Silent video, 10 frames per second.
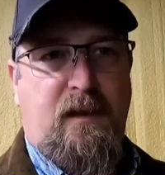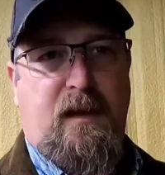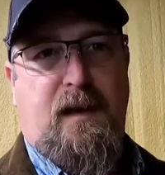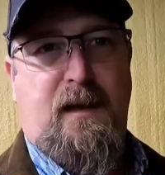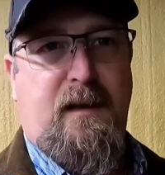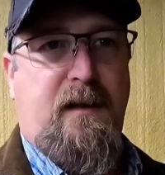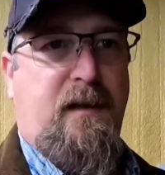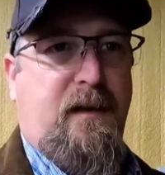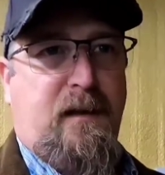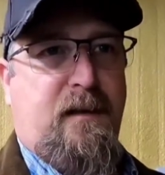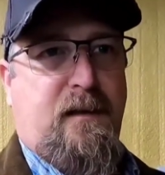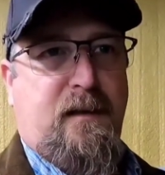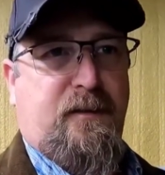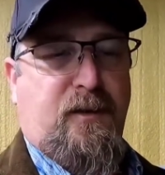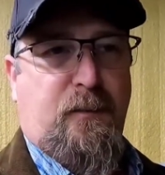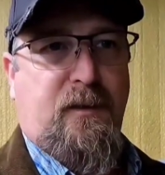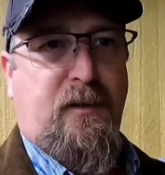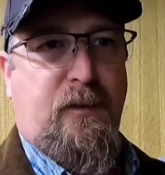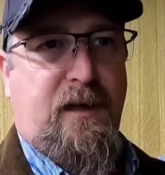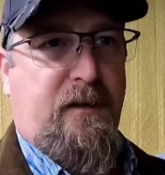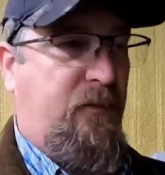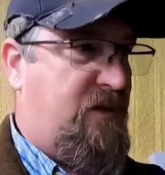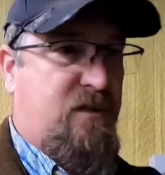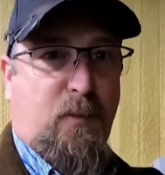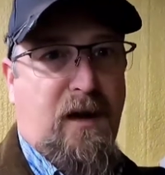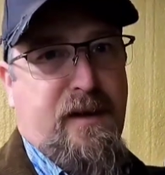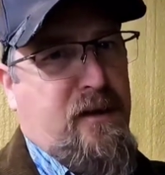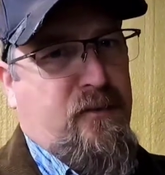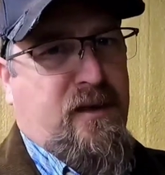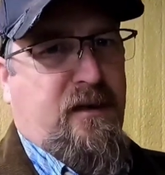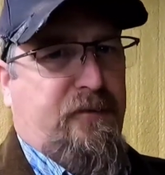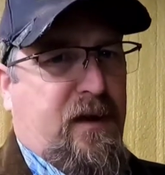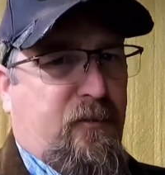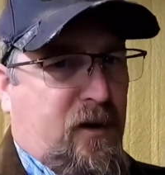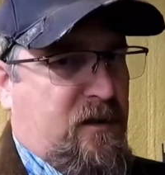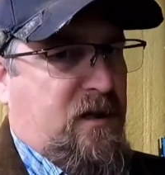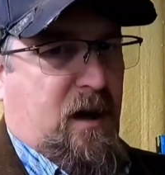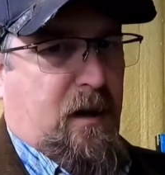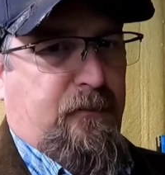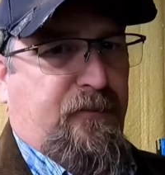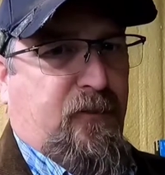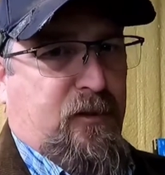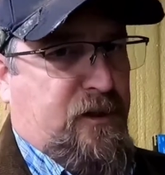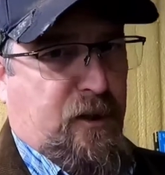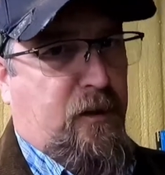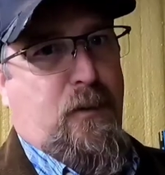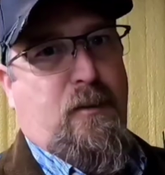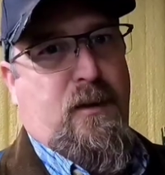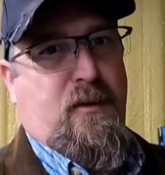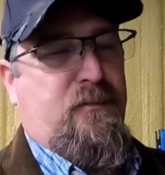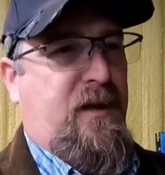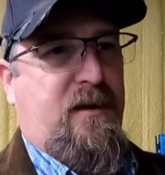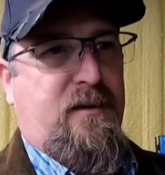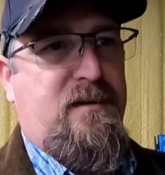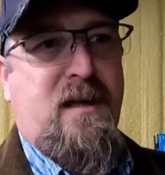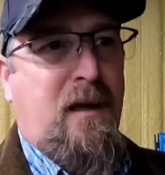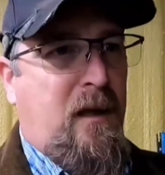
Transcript: and uh, it, it thermally regulated, which is why they don't give a runtime for turbo mode because